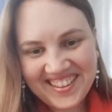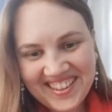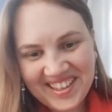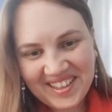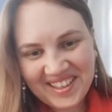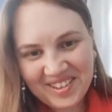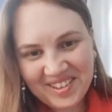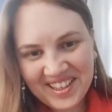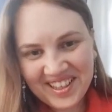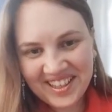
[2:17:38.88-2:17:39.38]

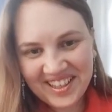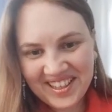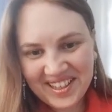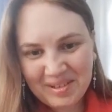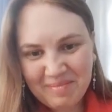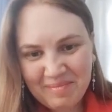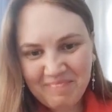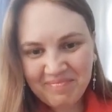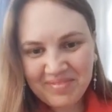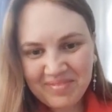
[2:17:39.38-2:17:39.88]

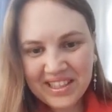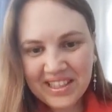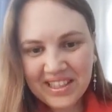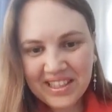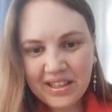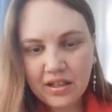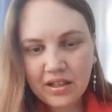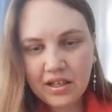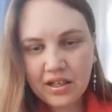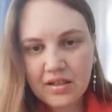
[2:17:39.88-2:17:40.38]
Okay.
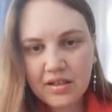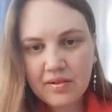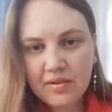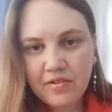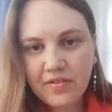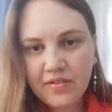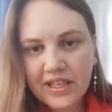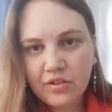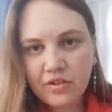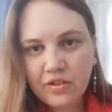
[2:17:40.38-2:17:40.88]

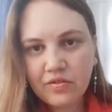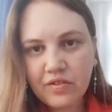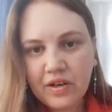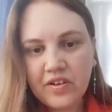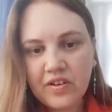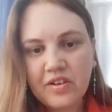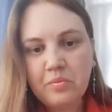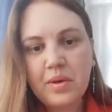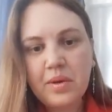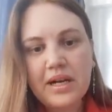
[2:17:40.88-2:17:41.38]
Thank you very,
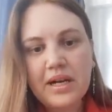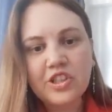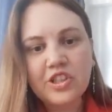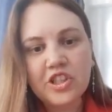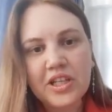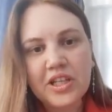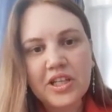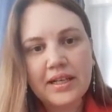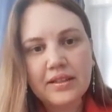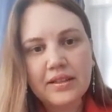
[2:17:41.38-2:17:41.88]
very
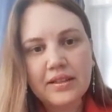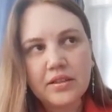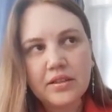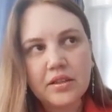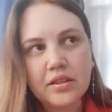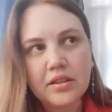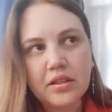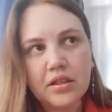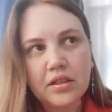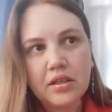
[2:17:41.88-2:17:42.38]
much. And
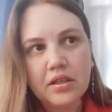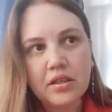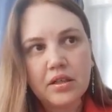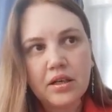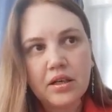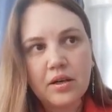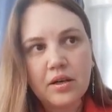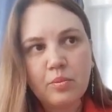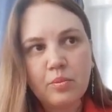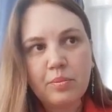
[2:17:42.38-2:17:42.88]

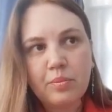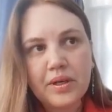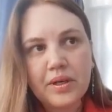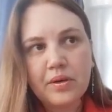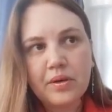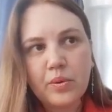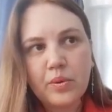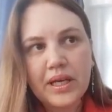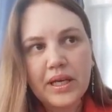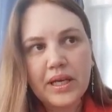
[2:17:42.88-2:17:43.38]
hope
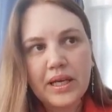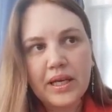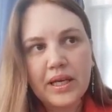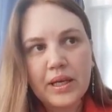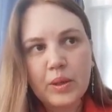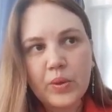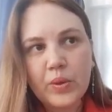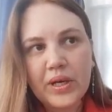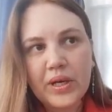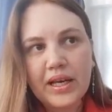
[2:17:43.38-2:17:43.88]

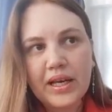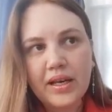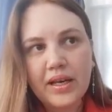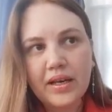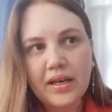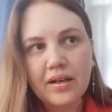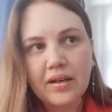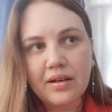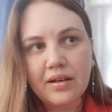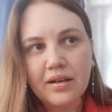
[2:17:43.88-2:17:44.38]
we
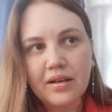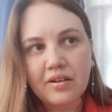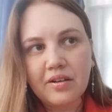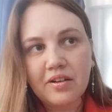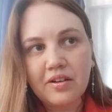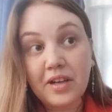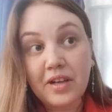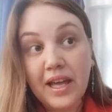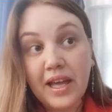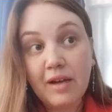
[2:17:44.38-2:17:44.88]

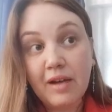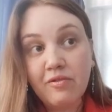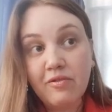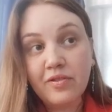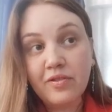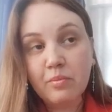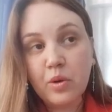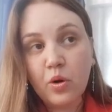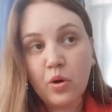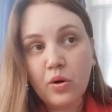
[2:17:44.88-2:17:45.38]
will
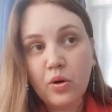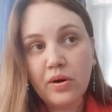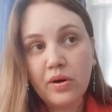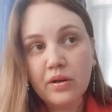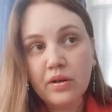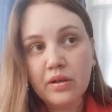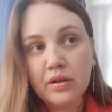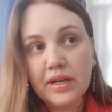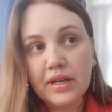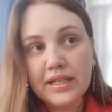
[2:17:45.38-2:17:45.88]
have a
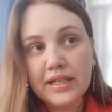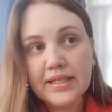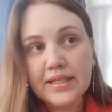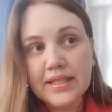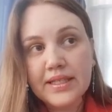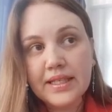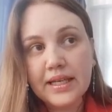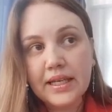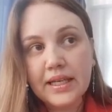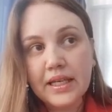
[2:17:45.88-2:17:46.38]
more, let's
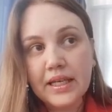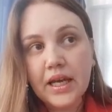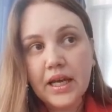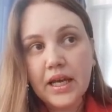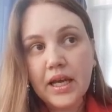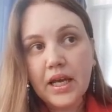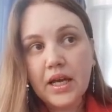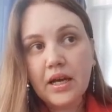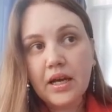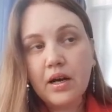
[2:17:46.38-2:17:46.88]
say,
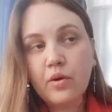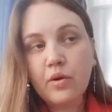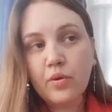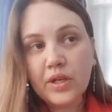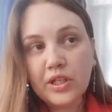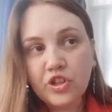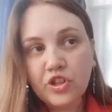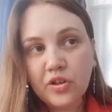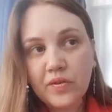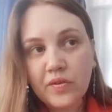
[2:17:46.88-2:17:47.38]
a
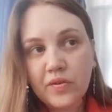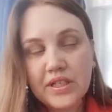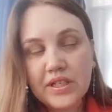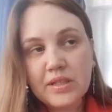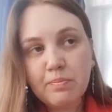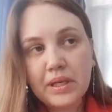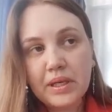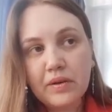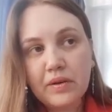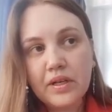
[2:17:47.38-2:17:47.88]
richer
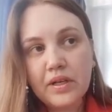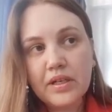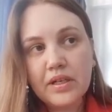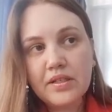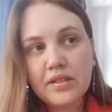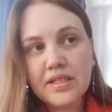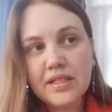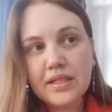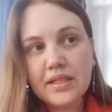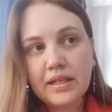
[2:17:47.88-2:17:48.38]

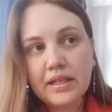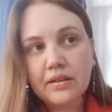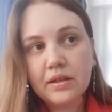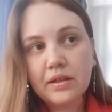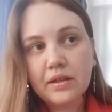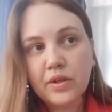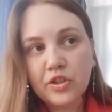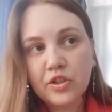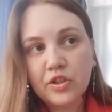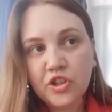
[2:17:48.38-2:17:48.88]
experience and
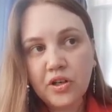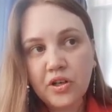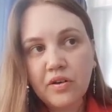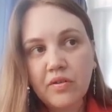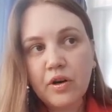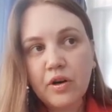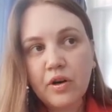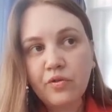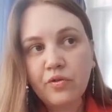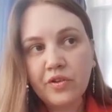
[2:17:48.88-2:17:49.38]
a
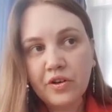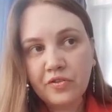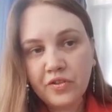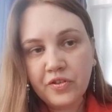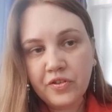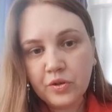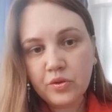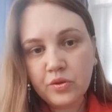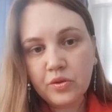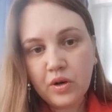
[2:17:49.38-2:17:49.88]
richer
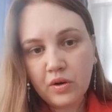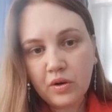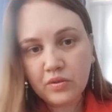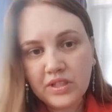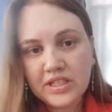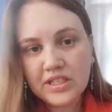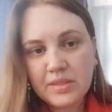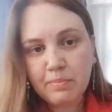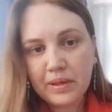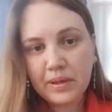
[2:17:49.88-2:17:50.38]
overview
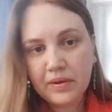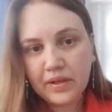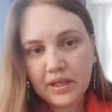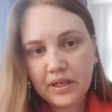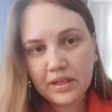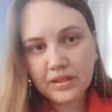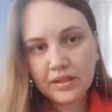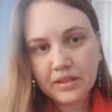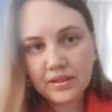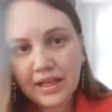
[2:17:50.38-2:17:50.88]
on this
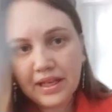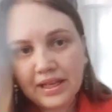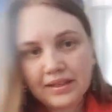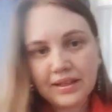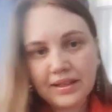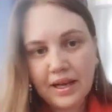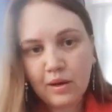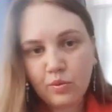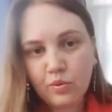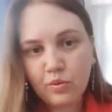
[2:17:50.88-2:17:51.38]
period.
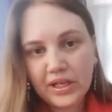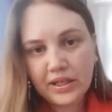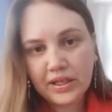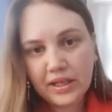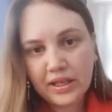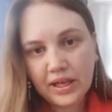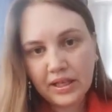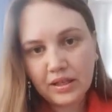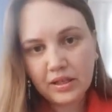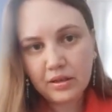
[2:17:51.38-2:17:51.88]
And now we
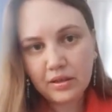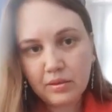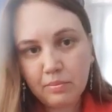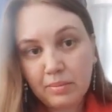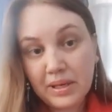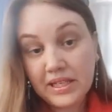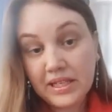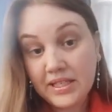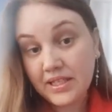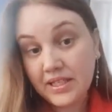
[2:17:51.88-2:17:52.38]
can
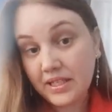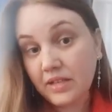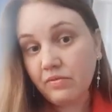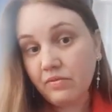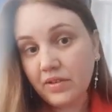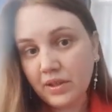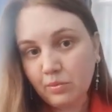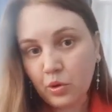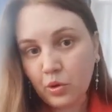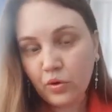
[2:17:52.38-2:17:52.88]
pass
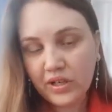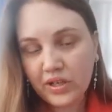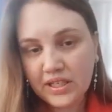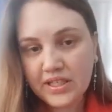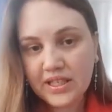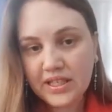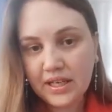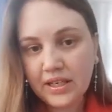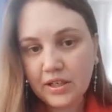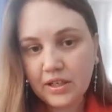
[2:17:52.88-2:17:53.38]
even more
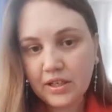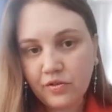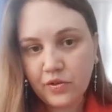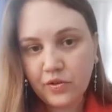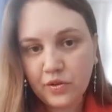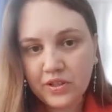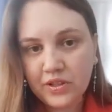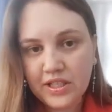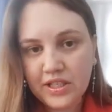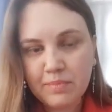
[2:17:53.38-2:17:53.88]
easily
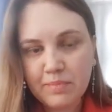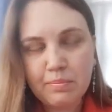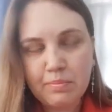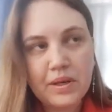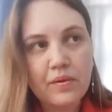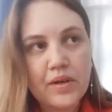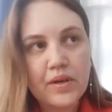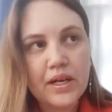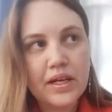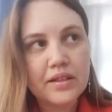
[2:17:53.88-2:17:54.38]
through this
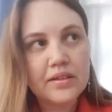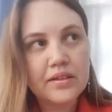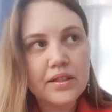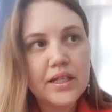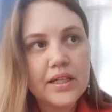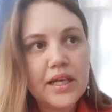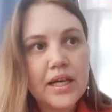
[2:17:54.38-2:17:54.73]
period.